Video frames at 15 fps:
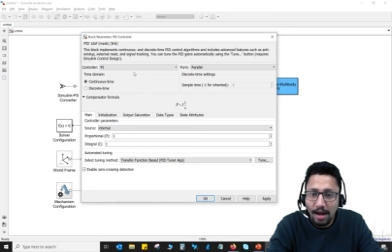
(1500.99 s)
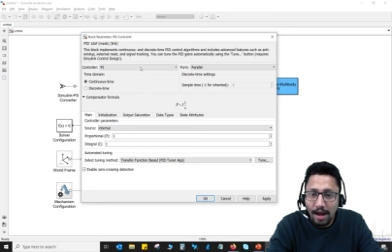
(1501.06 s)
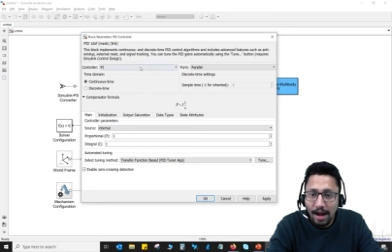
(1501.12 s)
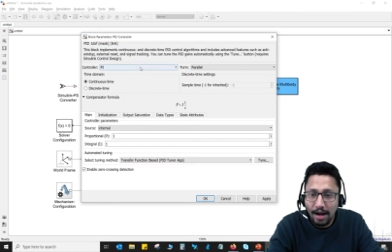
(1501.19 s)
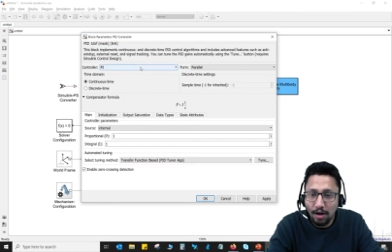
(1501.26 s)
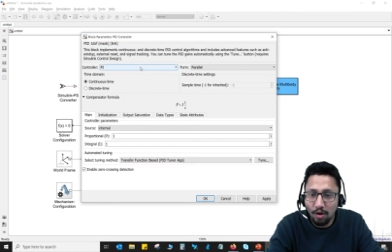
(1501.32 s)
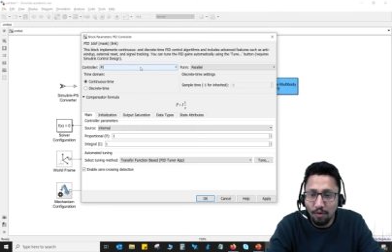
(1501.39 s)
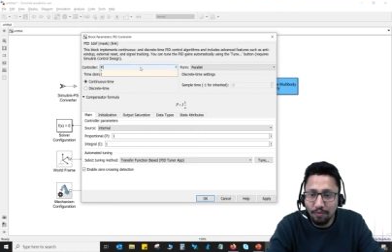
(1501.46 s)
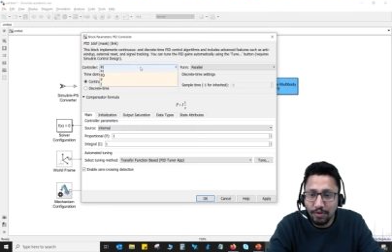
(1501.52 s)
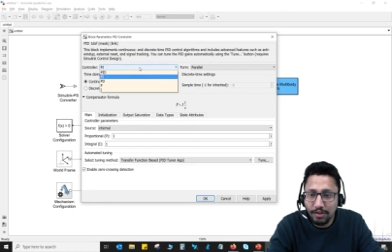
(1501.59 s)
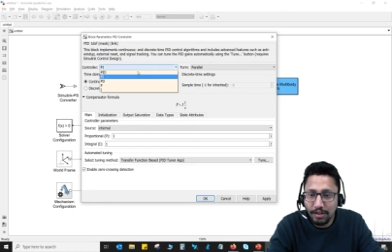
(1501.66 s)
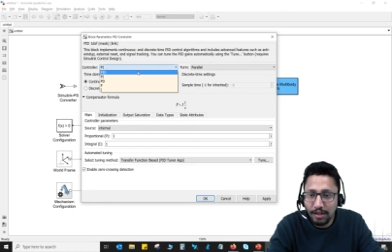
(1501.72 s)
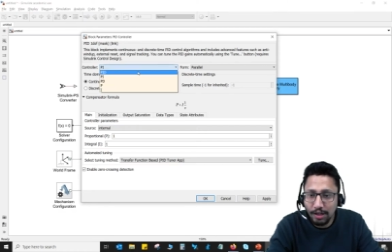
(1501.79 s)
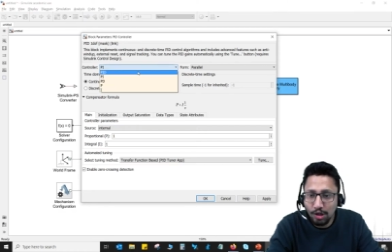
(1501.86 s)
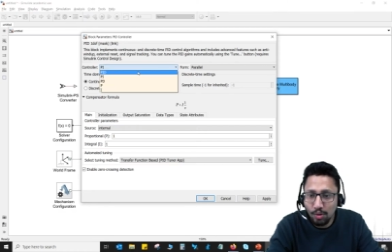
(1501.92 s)
And
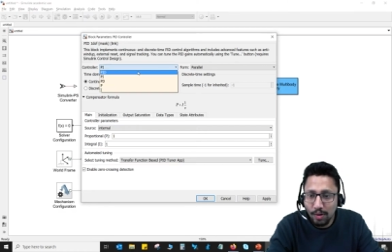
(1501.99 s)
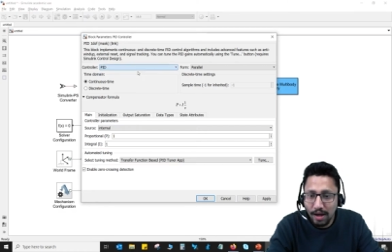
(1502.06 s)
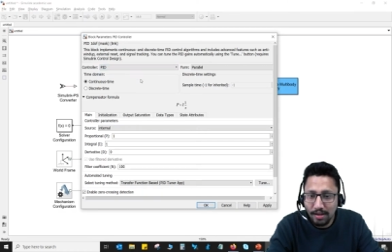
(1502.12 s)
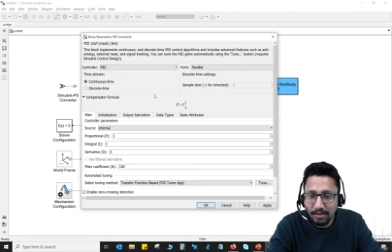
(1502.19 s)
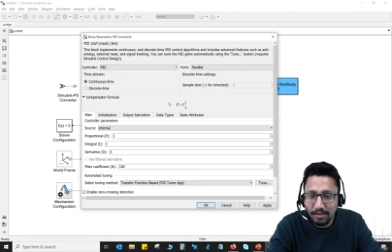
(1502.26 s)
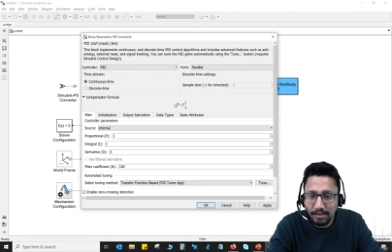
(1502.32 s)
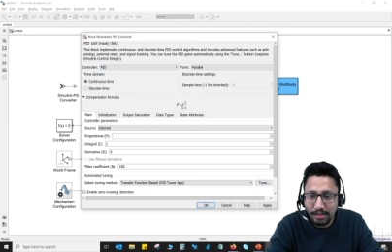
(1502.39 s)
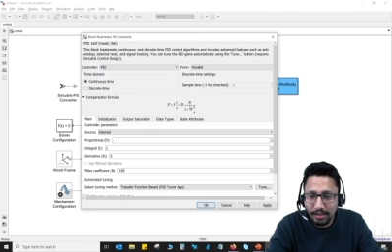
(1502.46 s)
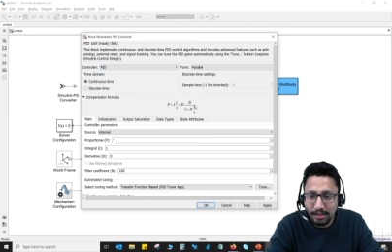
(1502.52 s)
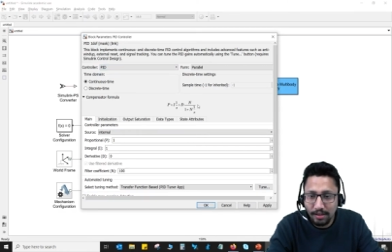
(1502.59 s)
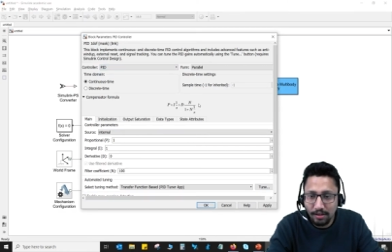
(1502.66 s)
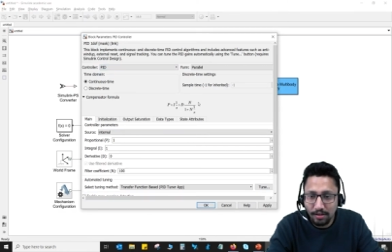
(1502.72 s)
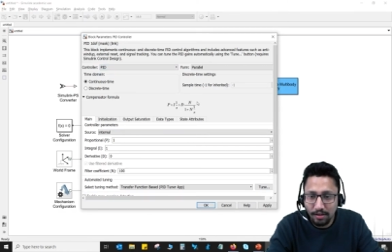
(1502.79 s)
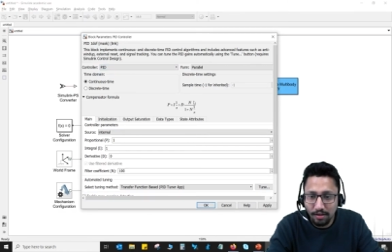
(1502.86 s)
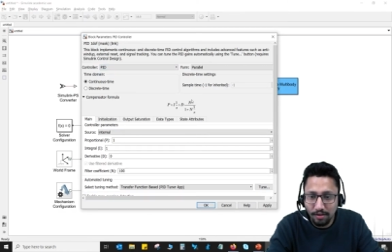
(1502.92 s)
obviously you can see
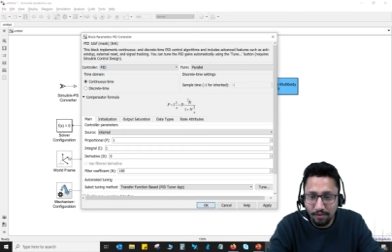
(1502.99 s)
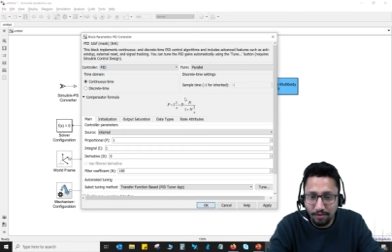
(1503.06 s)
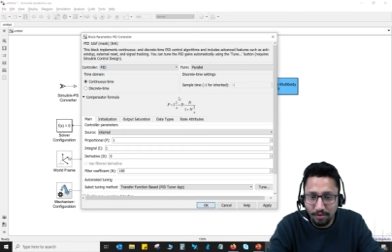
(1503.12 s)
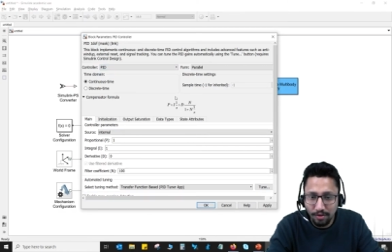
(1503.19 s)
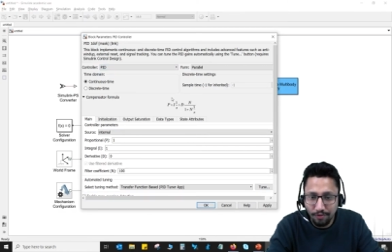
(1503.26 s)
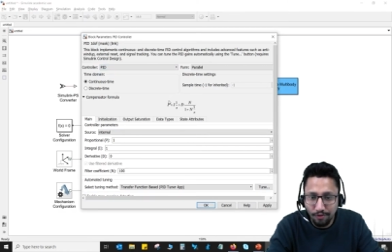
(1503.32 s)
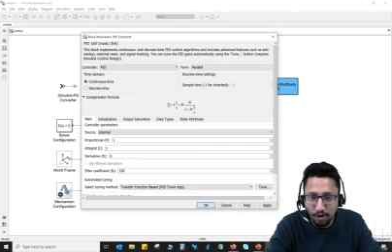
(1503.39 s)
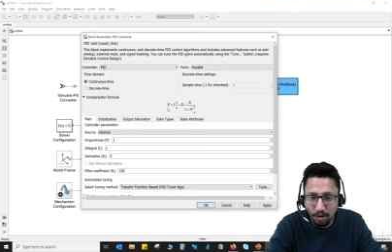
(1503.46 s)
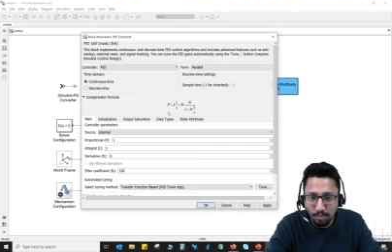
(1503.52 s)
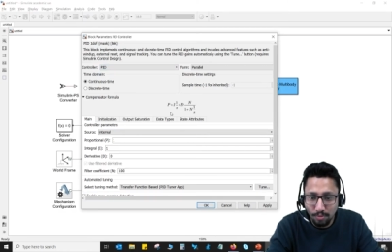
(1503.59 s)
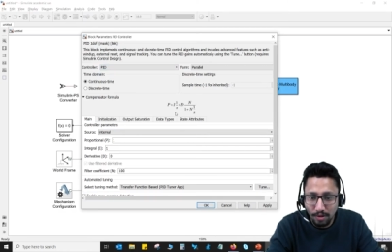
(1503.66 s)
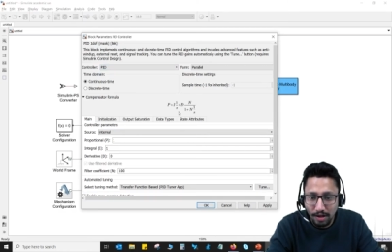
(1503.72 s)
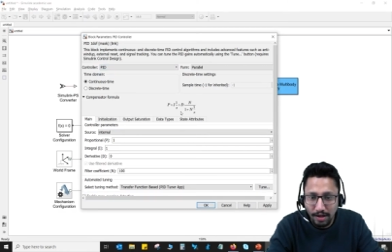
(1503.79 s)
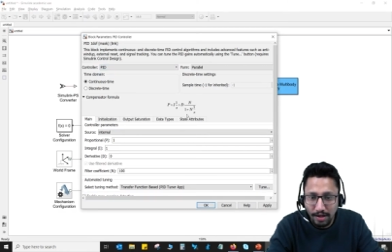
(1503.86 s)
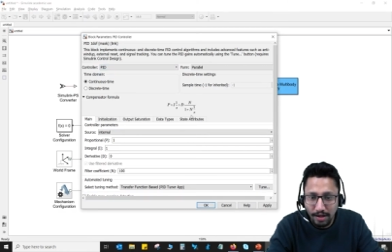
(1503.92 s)
the the
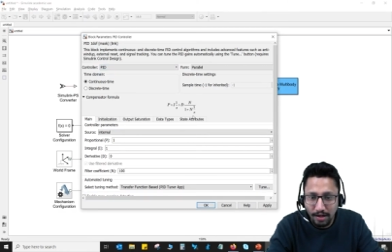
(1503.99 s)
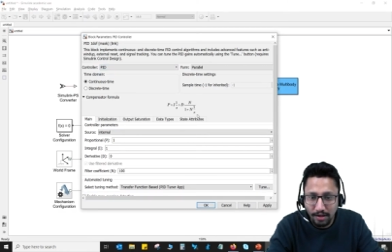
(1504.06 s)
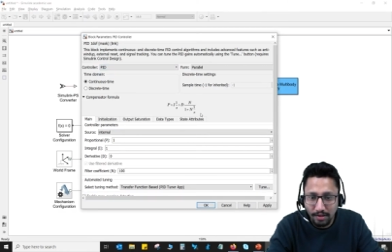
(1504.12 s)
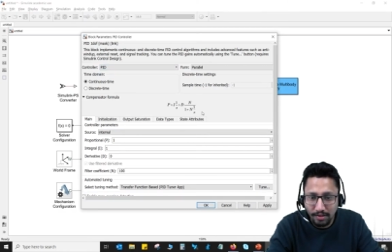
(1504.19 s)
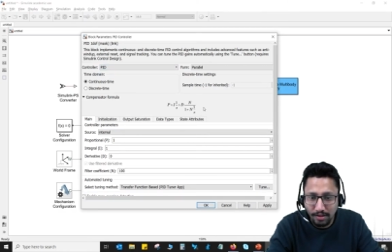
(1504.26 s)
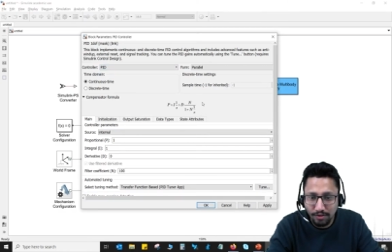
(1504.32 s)
formula here. This